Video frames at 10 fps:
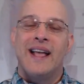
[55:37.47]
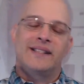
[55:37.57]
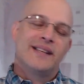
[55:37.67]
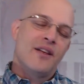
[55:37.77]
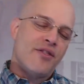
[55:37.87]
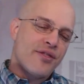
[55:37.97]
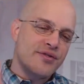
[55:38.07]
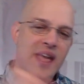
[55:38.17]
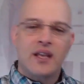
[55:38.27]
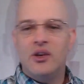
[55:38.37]
Say
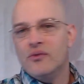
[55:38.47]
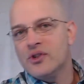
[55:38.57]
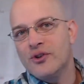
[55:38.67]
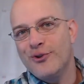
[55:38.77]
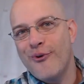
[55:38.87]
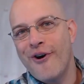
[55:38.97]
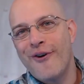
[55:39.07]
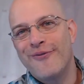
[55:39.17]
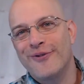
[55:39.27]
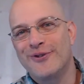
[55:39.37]
thank you to you
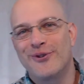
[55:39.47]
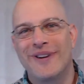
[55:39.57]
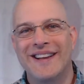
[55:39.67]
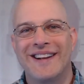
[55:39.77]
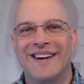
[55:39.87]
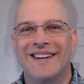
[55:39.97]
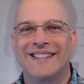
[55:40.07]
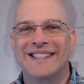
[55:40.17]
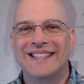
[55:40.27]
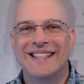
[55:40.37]
all for joining
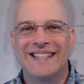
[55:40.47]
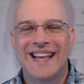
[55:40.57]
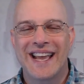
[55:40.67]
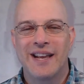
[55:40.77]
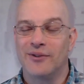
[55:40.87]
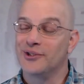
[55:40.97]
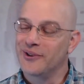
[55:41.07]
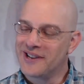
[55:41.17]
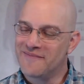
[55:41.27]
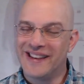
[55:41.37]
us today, or
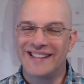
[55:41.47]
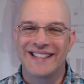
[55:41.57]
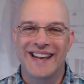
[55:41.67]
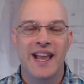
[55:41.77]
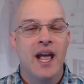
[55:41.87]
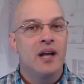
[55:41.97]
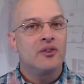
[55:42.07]
joining me today.